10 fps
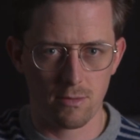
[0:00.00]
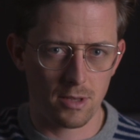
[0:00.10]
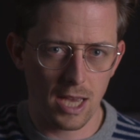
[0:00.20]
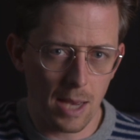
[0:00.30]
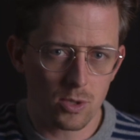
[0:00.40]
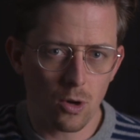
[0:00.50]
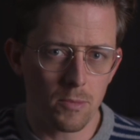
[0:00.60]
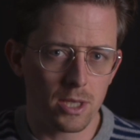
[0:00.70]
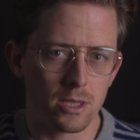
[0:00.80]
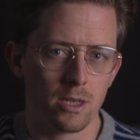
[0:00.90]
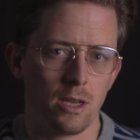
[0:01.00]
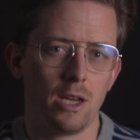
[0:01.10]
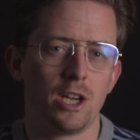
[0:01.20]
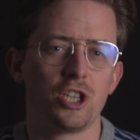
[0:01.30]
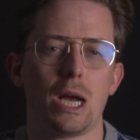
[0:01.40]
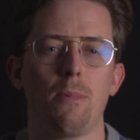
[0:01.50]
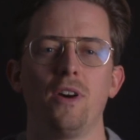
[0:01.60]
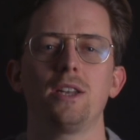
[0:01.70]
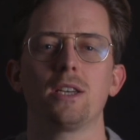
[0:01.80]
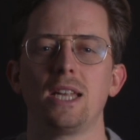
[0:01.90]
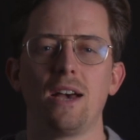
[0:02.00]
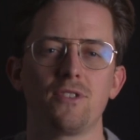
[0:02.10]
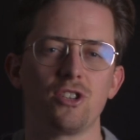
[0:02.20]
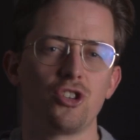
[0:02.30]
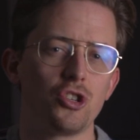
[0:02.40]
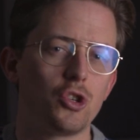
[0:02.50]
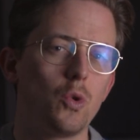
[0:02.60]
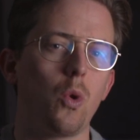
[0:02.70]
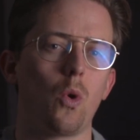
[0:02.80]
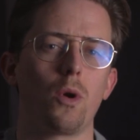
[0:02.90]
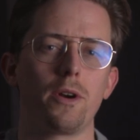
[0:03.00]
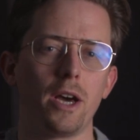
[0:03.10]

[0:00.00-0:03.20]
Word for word: The App Store means Shopify doesn't have to shoehorn